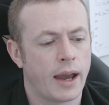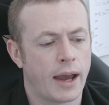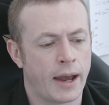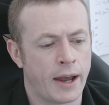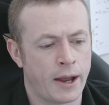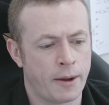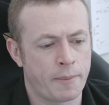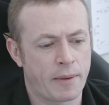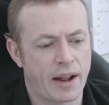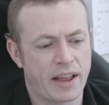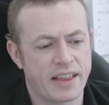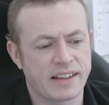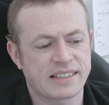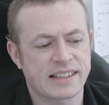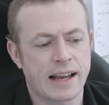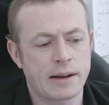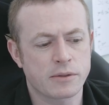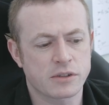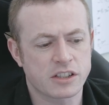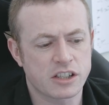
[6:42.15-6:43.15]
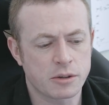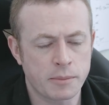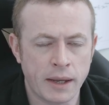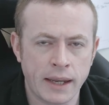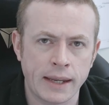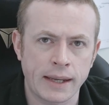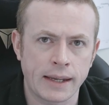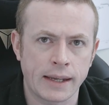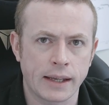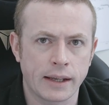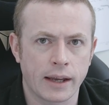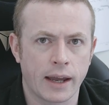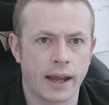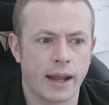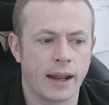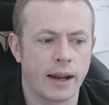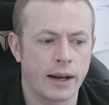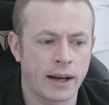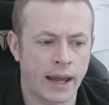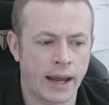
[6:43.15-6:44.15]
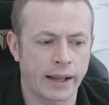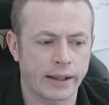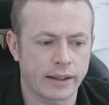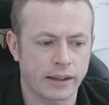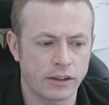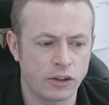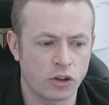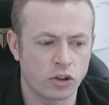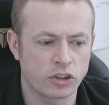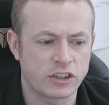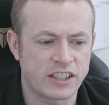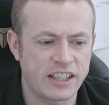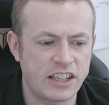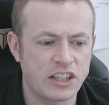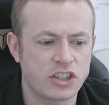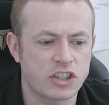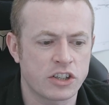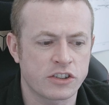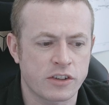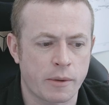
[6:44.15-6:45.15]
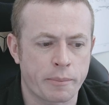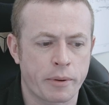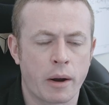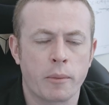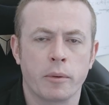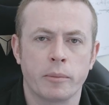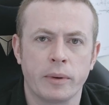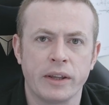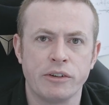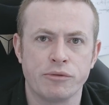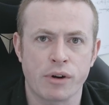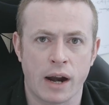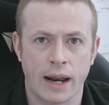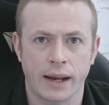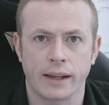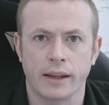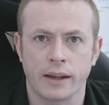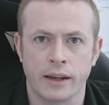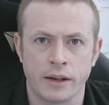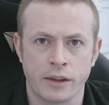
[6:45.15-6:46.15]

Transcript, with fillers: Um, sounds to me like your teachers are probably right